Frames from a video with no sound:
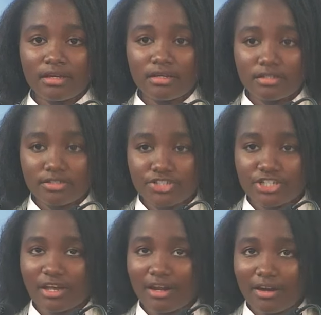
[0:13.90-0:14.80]

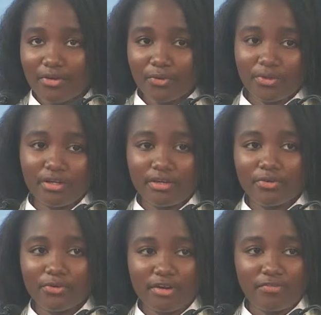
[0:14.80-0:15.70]
Jina langu ni
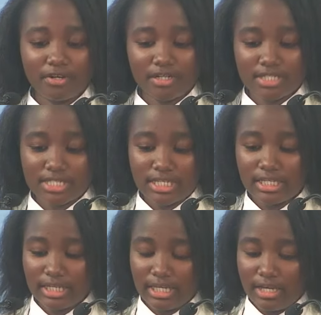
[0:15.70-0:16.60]
Ngure Verity
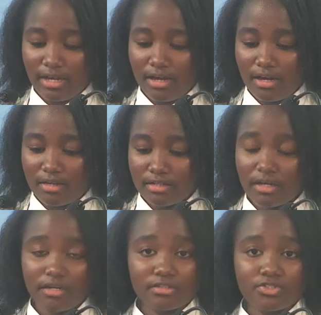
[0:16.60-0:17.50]

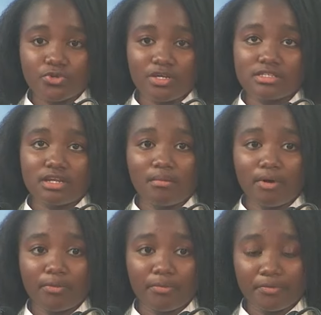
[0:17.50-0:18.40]
na tuanze na
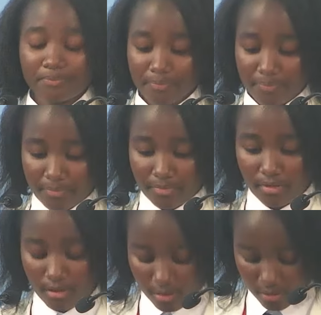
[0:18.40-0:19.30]
maombi.
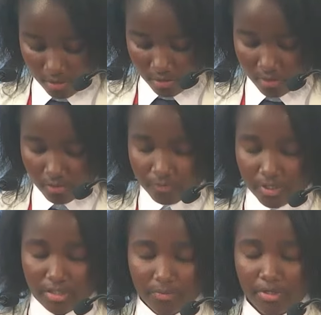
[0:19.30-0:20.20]

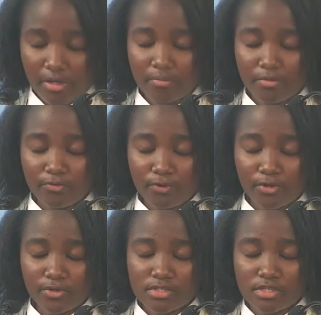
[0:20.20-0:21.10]
Father, we come before
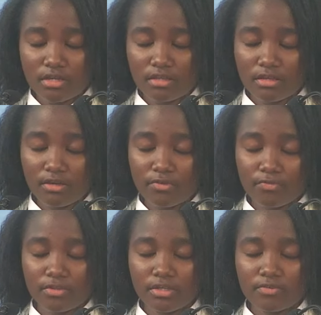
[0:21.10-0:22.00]
you saying thank you for
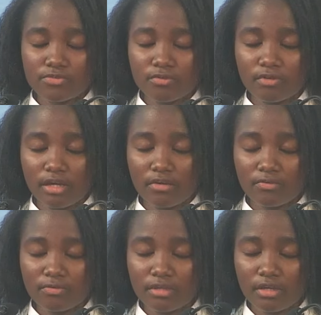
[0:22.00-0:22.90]
the gift of life.
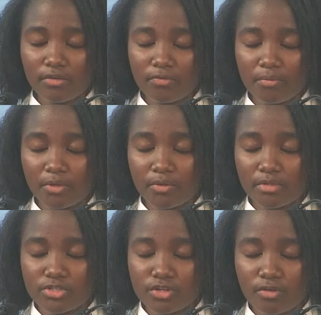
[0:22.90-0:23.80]
Thank you for being with
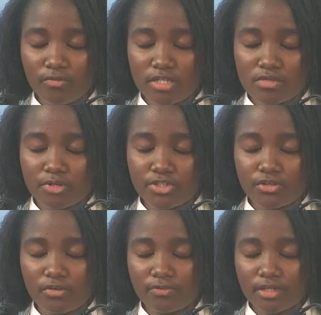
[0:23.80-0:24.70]
each one of us, my
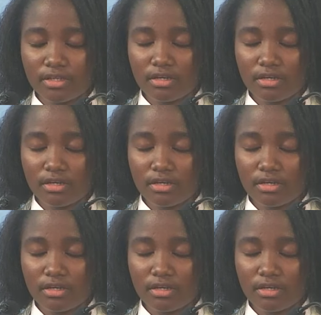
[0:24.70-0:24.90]
dear Father.